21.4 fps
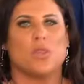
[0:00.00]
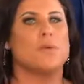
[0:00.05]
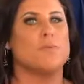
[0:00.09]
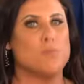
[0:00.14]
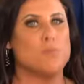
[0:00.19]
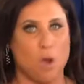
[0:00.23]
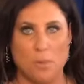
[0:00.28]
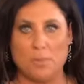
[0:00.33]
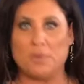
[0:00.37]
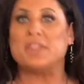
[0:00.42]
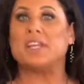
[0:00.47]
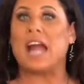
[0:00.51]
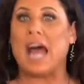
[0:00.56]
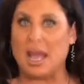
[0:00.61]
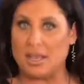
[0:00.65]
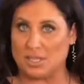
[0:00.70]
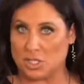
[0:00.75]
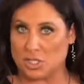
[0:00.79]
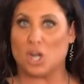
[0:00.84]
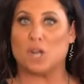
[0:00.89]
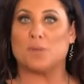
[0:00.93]
the moment that
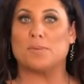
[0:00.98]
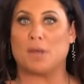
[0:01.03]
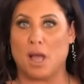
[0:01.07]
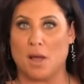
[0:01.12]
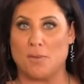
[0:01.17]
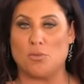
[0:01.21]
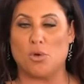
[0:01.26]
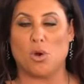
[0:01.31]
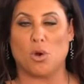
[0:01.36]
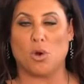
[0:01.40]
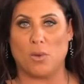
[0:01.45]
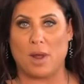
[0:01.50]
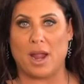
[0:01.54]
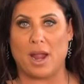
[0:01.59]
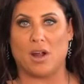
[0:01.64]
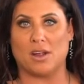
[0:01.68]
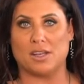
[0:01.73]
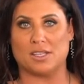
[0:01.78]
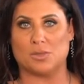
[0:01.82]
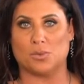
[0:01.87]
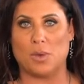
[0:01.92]
I started to become more
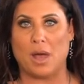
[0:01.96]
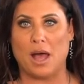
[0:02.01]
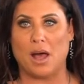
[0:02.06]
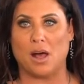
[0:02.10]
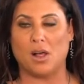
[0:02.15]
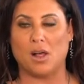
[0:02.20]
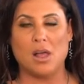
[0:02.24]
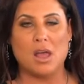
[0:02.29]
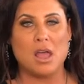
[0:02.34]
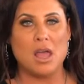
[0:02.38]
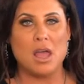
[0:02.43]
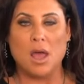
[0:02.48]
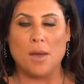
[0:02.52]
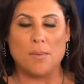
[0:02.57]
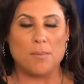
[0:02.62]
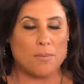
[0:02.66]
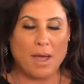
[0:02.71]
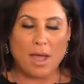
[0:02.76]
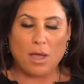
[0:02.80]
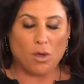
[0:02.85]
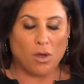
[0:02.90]
aware as well,
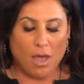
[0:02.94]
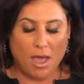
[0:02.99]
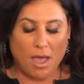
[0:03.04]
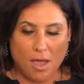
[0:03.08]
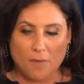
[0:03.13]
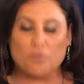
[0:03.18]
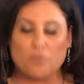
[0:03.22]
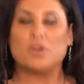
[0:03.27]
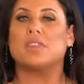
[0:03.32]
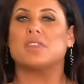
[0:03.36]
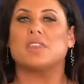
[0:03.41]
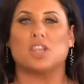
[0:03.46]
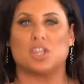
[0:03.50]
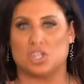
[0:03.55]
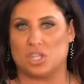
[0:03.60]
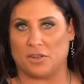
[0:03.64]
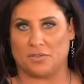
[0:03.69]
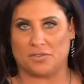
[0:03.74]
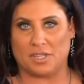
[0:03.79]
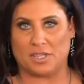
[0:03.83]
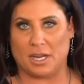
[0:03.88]
my everything
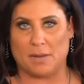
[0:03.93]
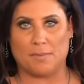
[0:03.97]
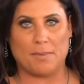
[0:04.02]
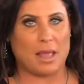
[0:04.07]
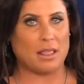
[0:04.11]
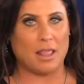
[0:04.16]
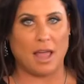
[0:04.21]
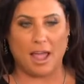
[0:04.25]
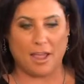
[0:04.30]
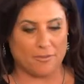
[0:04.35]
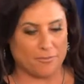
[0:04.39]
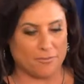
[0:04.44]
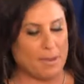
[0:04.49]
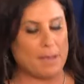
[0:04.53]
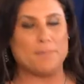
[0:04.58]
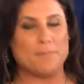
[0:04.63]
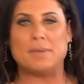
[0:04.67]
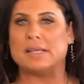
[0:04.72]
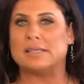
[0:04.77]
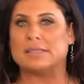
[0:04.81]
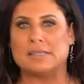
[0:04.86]
shifted in my life, my
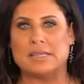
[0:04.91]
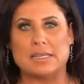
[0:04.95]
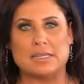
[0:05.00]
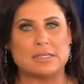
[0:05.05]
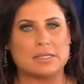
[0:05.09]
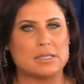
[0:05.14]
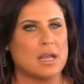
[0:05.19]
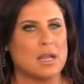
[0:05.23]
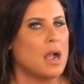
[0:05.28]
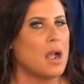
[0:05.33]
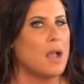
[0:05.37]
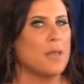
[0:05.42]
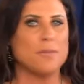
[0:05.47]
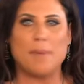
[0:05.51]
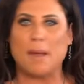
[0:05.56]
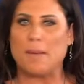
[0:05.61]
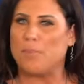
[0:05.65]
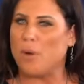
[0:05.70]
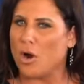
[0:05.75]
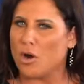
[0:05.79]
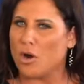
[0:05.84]
business,
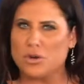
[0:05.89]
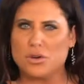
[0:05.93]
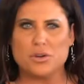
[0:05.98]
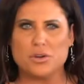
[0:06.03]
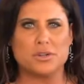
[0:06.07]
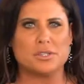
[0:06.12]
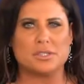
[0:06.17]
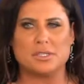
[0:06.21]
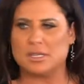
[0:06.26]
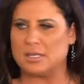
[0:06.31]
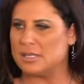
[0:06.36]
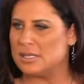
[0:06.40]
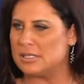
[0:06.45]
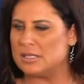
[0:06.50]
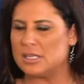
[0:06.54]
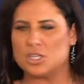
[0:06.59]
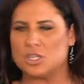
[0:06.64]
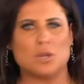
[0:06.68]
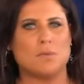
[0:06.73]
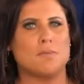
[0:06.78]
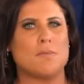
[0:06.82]
my partners, the
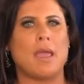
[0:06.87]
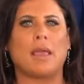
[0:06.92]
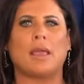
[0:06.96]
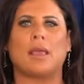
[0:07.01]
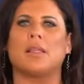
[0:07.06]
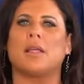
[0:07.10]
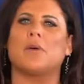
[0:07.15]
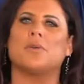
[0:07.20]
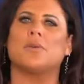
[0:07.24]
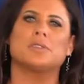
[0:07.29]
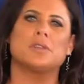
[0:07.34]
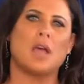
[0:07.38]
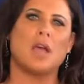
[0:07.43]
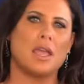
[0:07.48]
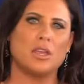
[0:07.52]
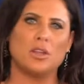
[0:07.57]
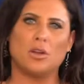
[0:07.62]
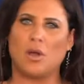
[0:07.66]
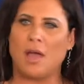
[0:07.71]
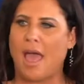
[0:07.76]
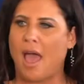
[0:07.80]
decision making I was
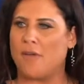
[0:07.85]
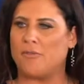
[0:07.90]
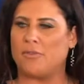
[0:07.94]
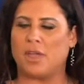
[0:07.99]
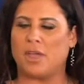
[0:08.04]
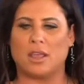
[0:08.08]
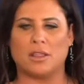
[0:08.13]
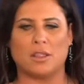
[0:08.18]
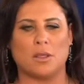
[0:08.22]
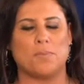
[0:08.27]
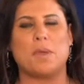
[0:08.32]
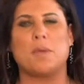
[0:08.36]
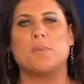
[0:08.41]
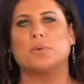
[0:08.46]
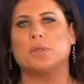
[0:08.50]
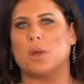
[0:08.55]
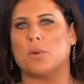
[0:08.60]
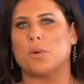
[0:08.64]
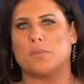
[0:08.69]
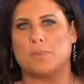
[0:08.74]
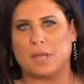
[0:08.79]
you know having, the people
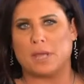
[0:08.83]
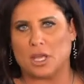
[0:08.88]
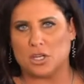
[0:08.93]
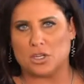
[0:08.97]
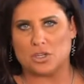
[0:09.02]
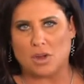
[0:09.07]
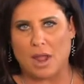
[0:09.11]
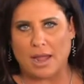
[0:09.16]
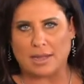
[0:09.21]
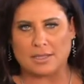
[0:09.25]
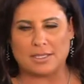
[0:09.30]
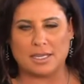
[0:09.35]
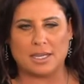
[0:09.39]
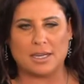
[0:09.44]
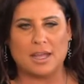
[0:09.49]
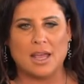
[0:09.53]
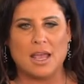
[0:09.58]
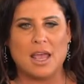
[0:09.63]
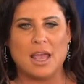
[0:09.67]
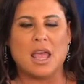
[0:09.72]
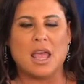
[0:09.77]
that were being attracted.
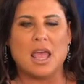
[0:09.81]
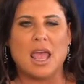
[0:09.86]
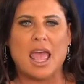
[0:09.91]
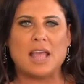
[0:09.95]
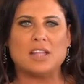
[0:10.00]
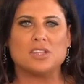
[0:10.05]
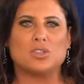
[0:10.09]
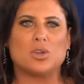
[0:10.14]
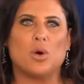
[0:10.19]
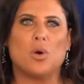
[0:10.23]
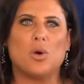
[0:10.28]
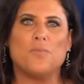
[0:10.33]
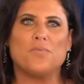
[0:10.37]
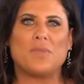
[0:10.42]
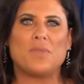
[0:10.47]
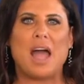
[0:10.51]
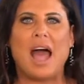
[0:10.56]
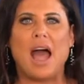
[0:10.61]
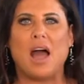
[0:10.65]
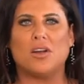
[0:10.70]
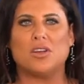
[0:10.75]
And so,
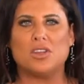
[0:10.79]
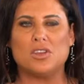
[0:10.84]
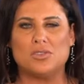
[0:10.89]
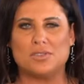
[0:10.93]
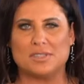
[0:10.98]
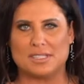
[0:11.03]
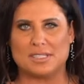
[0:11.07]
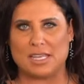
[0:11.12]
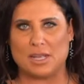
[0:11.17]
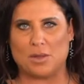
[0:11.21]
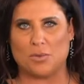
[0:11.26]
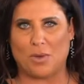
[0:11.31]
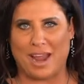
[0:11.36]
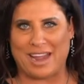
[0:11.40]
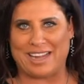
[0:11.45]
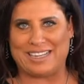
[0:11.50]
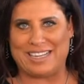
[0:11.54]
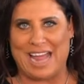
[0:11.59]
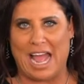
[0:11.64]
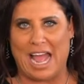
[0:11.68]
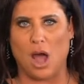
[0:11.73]
how do you see
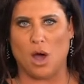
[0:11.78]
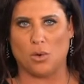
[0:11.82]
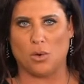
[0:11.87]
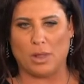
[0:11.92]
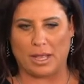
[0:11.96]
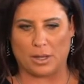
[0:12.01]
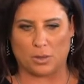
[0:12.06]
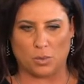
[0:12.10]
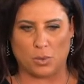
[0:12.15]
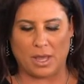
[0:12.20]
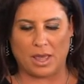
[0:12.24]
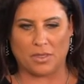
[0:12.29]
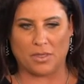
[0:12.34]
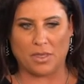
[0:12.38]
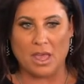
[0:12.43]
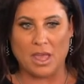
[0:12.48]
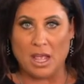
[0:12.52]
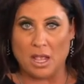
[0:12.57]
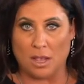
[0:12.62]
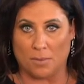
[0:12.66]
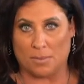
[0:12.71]
right now, like with
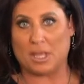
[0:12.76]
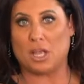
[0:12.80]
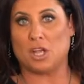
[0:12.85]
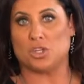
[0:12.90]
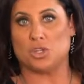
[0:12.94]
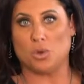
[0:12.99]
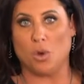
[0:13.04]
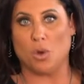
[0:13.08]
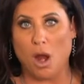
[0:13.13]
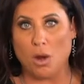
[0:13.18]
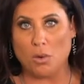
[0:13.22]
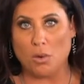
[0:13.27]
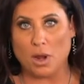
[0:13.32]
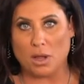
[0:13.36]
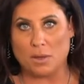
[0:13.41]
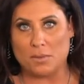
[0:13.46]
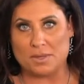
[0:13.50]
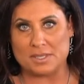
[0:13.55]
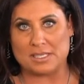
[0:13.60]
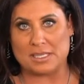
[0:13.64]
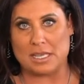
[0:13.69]
because you are
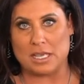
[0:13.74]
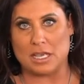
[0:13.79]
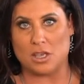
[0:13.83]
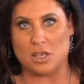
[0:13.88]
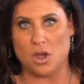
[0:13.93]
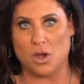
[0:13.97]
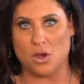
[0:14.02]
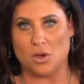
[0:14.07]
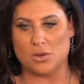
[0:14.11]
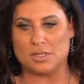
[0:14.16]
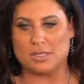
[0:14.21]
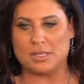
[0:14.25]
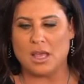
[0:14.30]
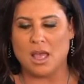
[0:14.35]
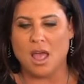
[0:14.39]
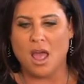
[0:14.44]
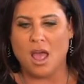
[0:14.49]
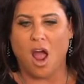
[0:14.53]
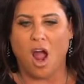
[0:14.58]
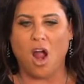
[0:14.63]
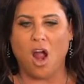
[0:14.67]
working with CEOs,
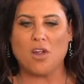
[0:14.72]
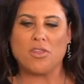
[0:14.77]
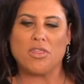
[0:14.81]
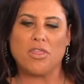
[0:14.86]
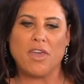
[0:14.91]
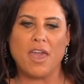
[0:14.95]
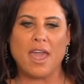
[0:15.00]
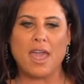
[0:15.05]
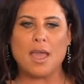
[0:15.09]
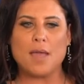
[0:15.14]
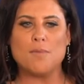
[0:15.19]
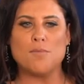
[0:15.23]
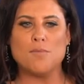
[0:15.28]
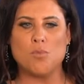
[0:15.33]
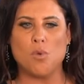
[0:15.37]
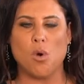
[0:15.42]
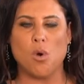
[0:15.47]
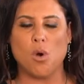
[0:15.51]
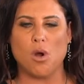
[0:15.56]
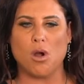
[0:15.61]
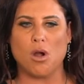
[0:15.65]
are they
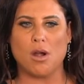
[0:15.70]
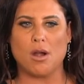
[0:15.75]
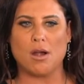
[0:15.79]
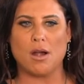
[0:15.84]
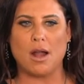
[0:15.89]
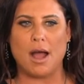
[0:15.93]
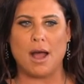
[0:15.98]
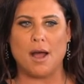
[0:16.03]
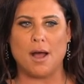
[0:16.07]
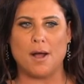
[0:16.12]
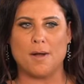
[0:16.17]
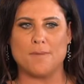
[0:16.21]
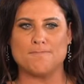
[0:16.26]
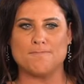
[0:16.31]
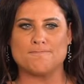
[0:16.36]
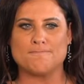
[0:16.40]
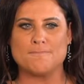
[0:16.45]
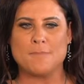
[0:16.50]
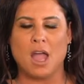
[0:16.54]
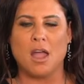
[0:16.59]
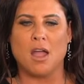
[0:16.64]
more
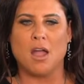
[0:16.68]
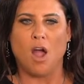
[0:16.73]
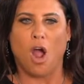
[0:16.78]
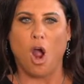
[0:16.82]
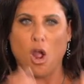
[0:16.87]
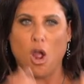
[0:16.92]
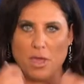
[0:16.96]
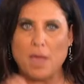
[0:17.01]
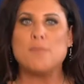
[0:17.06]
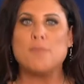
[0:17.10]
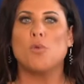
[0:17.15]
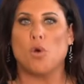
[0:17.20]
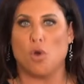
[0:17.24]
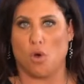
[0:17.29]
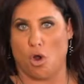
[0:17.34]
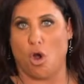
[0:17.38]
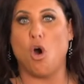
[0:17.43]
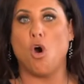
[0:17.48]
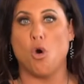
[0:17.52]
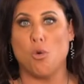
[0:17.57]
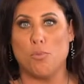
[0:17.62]
um, are they
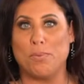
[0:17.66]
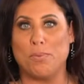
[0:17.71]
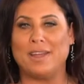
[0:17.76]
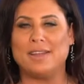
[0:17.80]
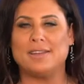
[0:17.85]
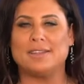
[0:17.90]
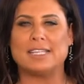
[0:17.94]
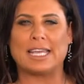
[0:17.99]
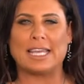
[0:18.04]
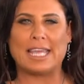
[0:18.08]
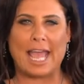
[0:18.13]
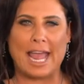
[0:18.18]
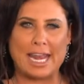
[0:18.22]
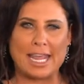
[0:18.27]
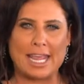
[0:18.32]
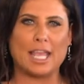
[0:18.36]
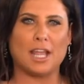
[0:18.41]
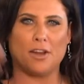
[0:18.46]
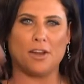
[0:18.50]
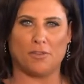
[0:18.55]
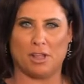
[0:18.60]
more open to
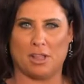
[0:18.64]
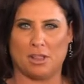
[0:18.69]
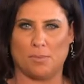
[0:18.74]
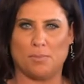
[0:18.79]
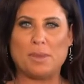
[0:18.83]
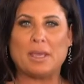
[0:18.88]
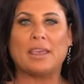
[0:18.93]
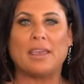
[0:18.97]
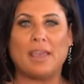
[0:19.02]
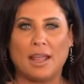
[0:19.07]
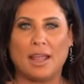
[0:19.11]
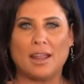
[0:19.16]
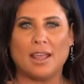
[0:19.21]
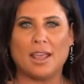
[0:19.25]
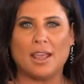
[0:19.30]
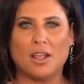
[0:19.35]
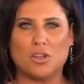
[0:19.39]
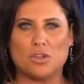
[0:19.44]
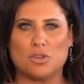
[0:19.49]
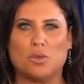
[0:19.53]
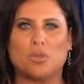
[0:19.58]
getting it in the beginning,
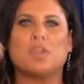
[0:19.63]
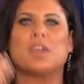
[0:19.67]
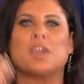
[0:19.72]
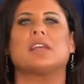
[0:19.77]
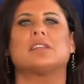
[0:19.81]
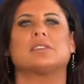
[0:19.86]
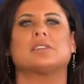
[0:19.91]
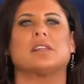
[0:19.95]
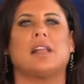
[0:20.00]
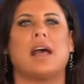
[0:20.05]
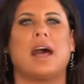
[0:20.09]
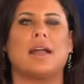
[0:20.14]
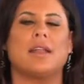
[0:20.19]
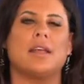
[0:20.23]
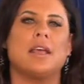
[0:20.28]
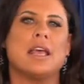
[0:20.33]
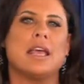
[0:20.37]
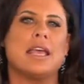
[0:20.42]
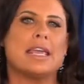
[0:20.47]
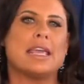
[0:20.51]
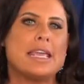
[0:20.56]
or you think it's a lot
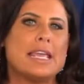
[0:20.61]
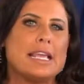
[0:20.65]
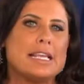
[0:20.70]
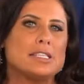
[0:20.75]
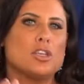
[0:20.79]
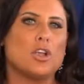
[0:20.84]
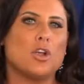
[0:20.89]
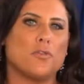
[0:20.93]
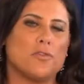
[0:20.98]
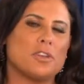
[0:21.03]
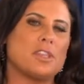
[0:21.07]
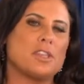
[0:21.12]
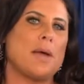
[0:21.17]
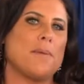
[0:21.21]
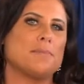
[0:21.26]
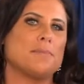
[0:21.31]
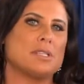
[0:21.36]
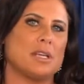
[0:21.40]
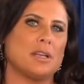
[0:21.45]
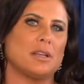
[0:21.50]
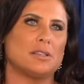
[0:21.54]
easier for them
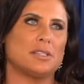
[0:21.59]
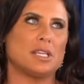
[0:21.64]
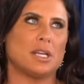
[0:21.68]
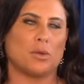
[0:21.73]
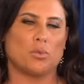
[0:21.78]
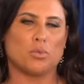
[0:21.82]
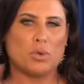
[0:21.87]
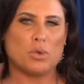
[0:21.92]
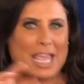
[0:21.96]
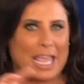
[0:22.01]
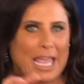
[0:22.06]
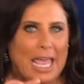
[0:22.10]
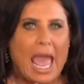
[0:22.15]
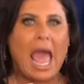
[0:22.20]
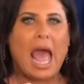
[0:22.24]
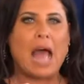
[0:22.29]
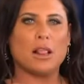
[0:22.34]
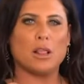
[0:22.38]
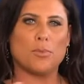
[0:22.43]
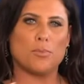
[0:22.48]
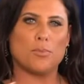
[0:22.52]
to to
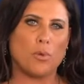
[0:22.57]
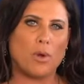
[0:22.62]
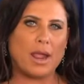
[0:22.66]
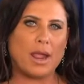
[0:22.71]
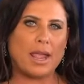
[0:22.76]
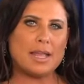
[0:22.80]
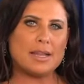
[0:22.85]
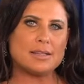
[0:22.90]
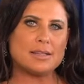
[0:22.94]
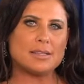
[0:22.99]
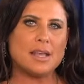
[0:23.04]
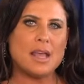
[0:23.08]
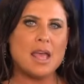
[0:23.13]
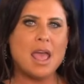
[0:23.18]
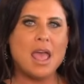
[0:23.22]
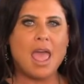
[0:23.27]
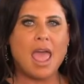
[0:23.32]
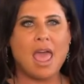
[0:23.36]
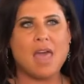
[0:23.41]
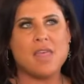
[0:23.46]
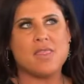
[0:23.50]
recalibrate
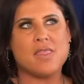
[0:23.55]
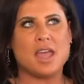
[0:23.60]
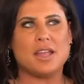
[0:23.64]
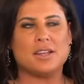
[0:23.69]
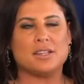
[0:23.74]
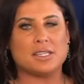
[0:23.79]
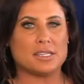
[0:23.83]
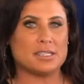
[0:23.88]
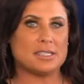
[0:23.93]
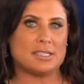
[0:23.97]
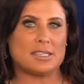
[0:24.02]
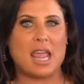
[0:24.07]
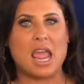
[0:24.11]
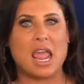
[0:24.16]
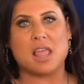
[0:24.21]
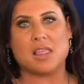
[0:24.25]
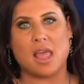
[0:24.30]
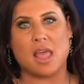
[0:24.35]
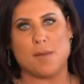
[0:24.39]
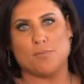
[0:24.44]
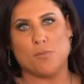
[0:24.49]
and then to stay
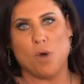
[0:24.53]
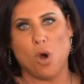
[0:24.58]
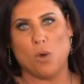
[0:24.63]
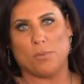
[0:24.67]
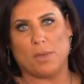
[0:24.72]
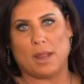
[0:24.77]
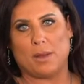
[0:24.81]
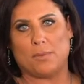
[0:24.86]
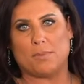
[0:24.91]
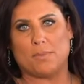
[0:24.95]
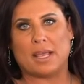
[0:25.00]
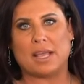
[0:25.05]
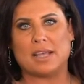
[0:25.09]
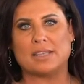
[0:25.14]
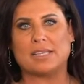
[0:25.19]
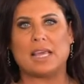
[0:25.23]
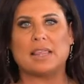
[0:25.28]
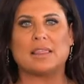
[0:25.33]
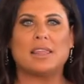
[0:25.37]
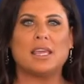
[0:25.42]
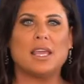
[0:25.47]
in that moment? Because
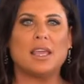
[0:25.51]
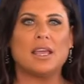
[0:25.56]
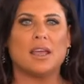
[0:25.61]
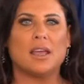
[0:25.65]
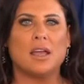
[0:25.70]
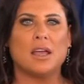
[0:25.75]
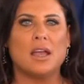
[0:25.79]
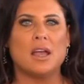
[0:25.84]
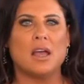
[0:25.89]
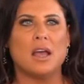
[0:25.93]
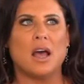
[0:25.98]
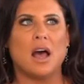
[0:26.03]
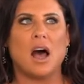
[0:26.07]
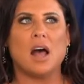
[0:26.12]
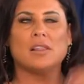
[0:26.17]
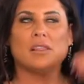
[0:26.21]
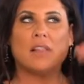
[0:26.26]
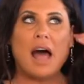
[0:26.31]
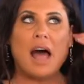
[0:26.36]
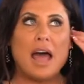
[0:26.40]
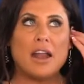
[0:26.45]
I think a
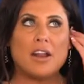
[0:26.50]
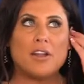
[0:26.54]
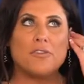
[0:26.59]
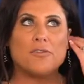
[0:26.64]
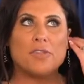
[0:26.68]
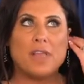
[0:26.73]
lot of